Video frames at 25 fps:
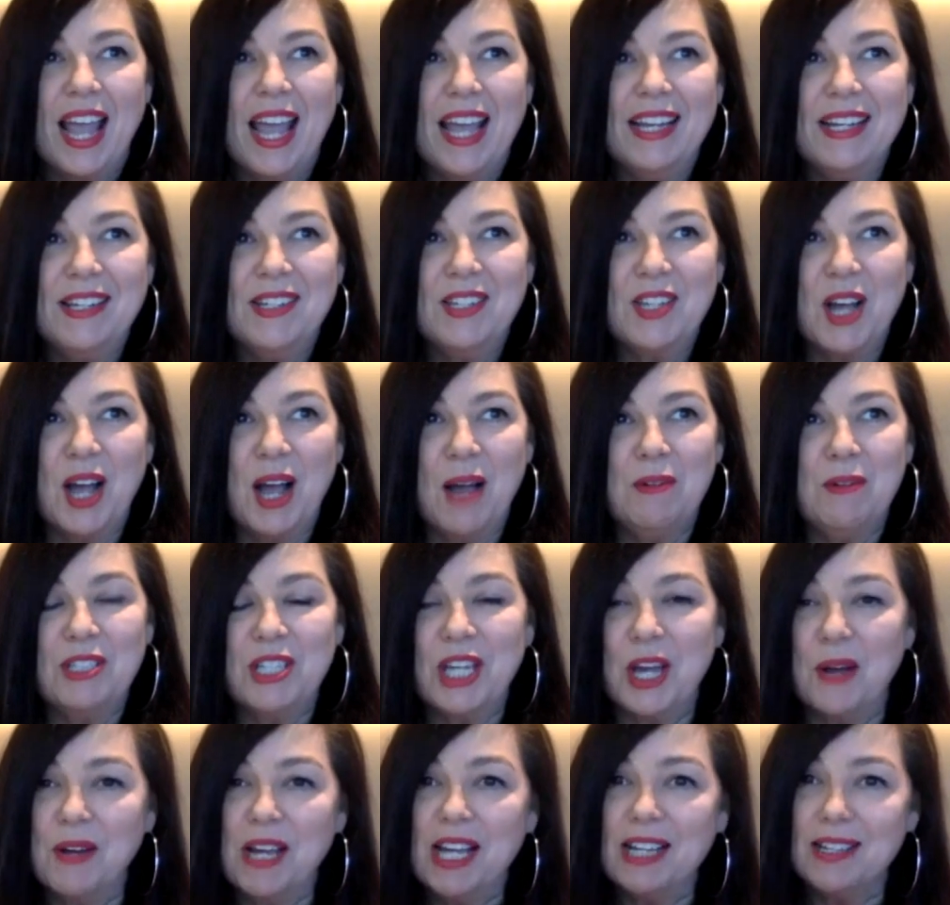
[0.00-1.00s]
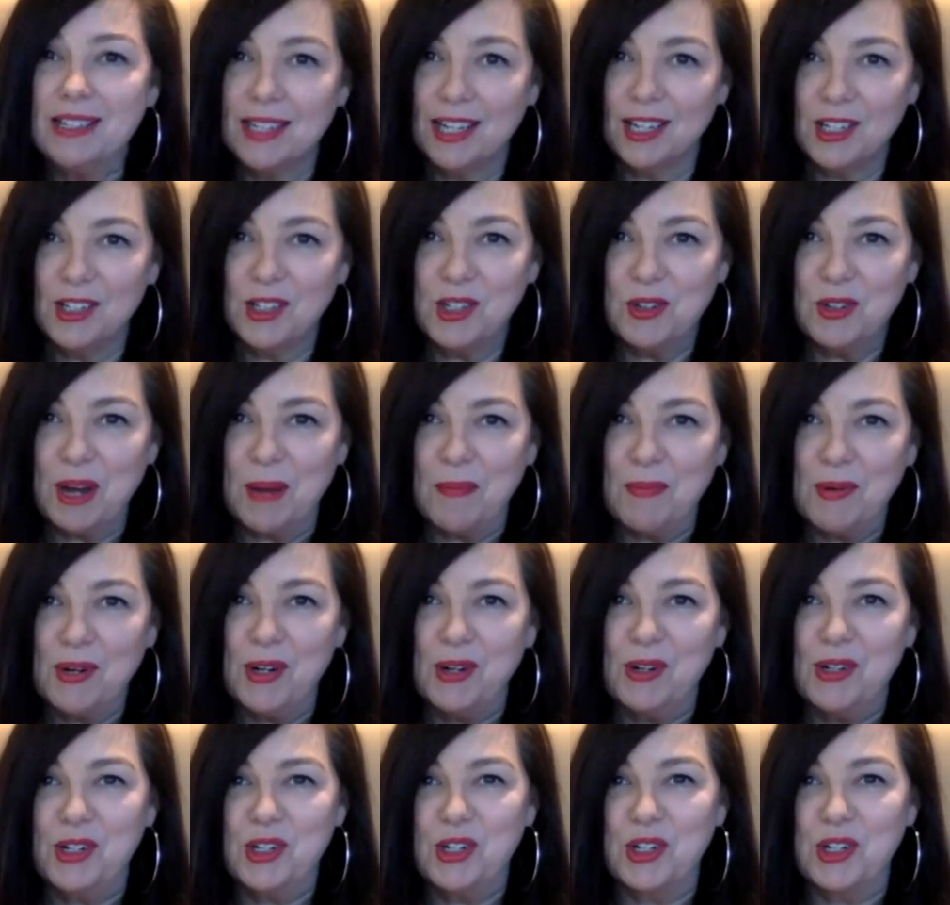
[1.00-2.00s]
and I was going outside to strap it
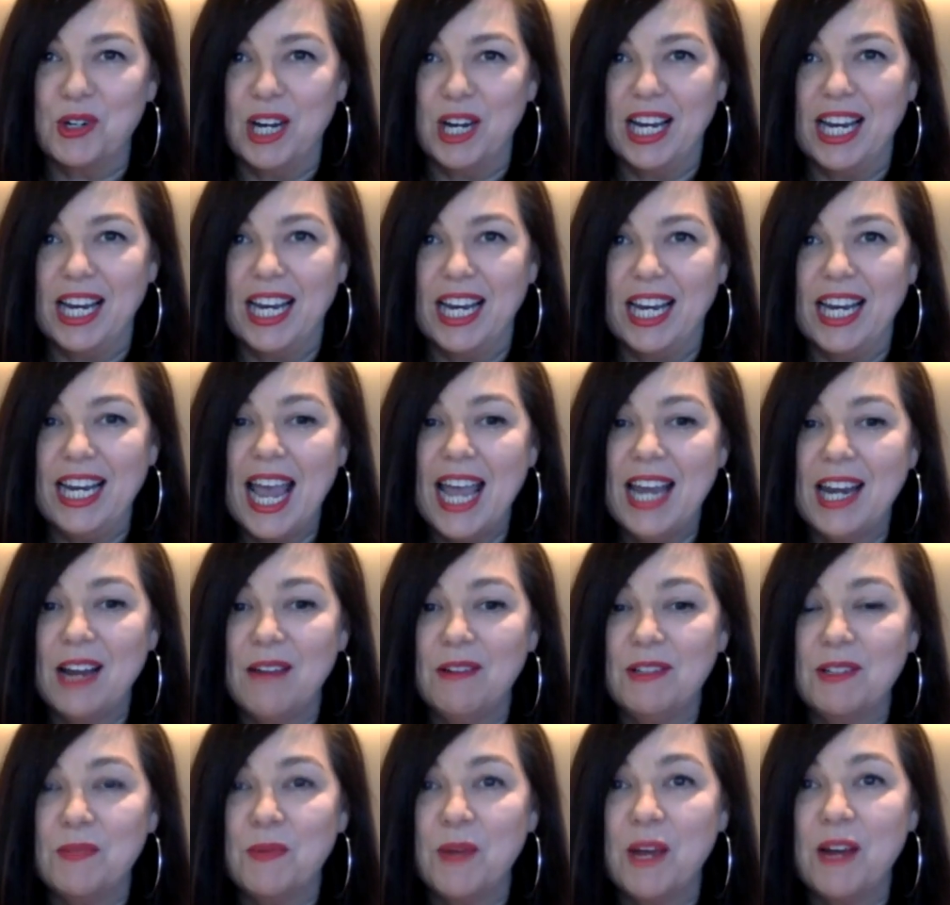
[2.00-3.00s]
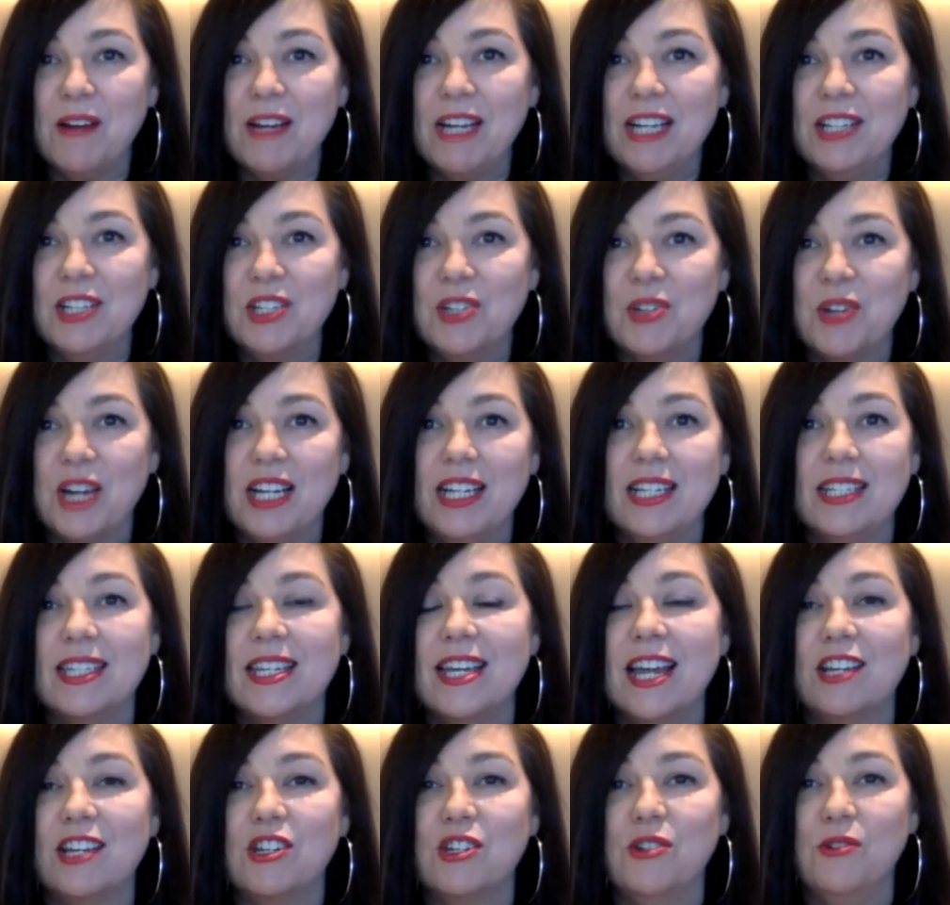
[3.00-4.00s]
on a tree, and I was wearing
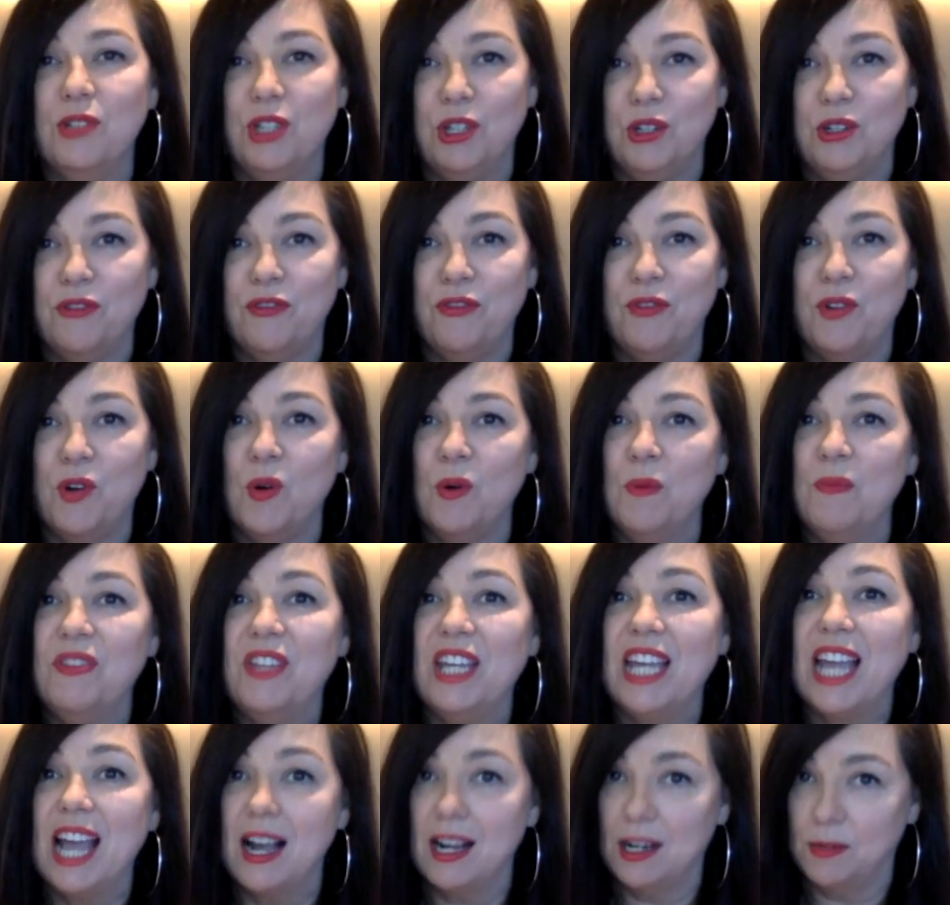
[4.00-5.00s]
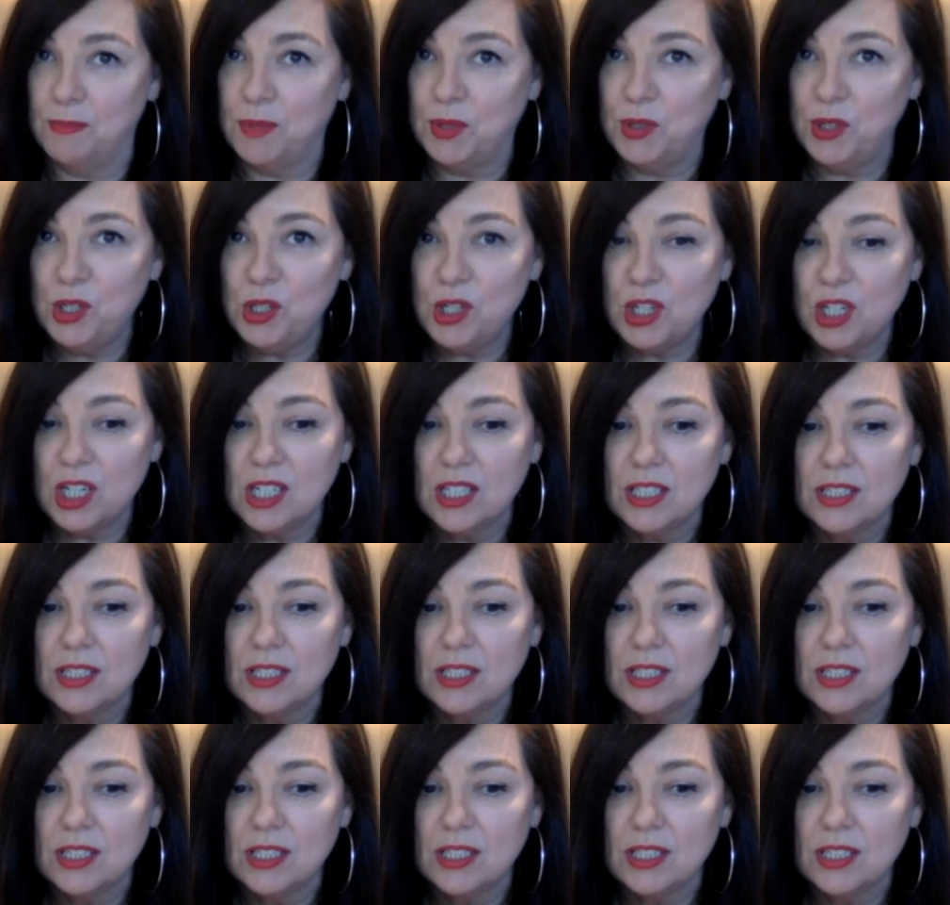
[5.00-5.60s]
Australia's national uniform, the Ugg boot.